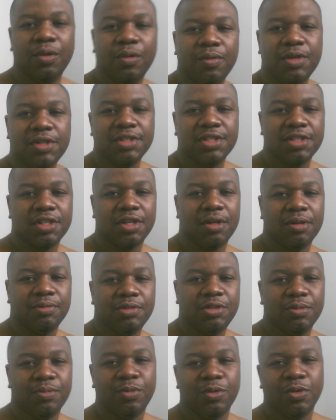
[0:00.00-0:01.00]
What's up?
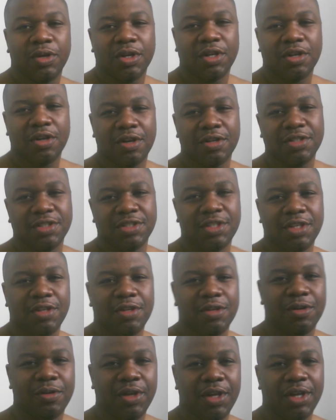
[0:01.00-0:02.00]
It's your boy
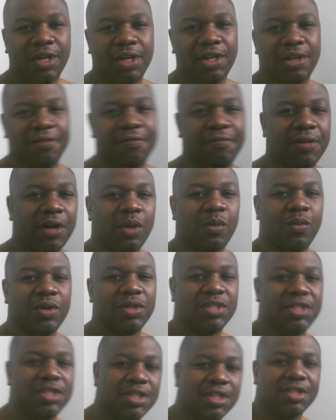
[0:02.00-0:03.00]
Karceno here, and the fight
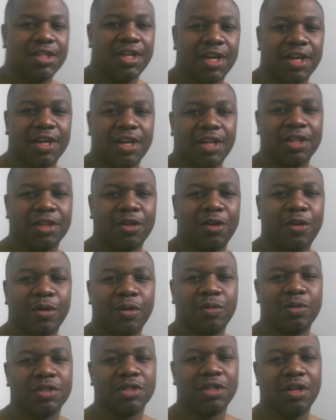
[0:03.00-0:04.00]
went just like I thought
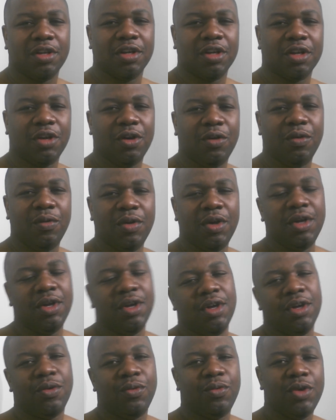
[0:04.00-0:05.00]
it was gonna go.
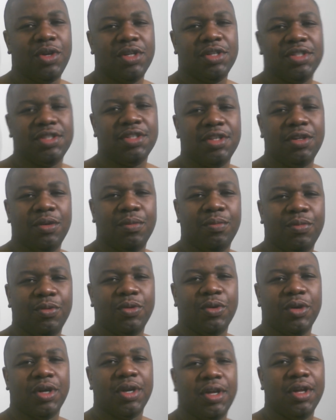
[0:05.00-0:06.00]
Well, you see your
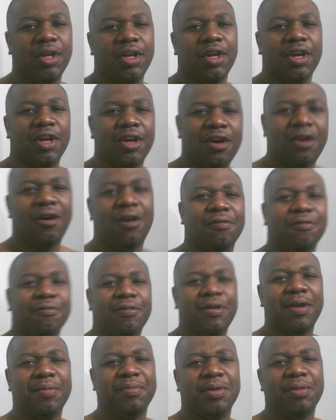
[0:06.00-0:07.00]
boy Carl
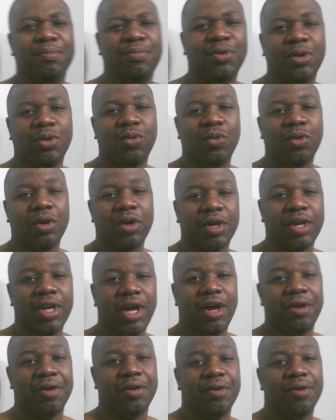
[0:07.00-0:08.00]
Frampton put a
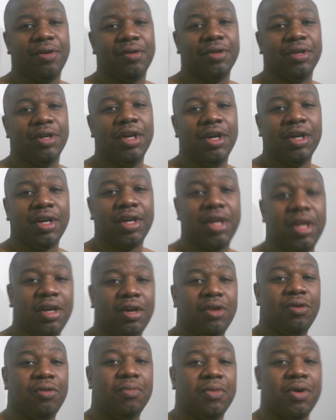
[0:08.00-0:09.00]
workout on
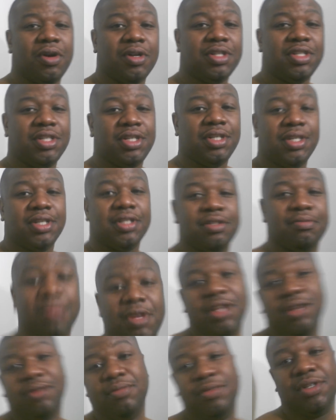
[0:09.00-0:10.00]
Kiko Martinez and
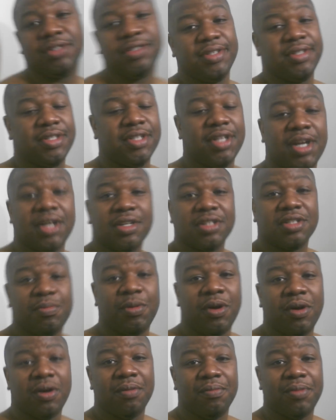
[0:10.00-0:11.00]
made him look just like a
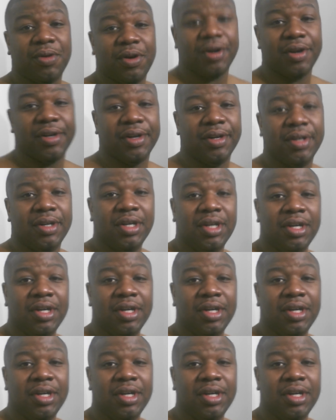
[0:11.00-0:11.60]
sparring partner.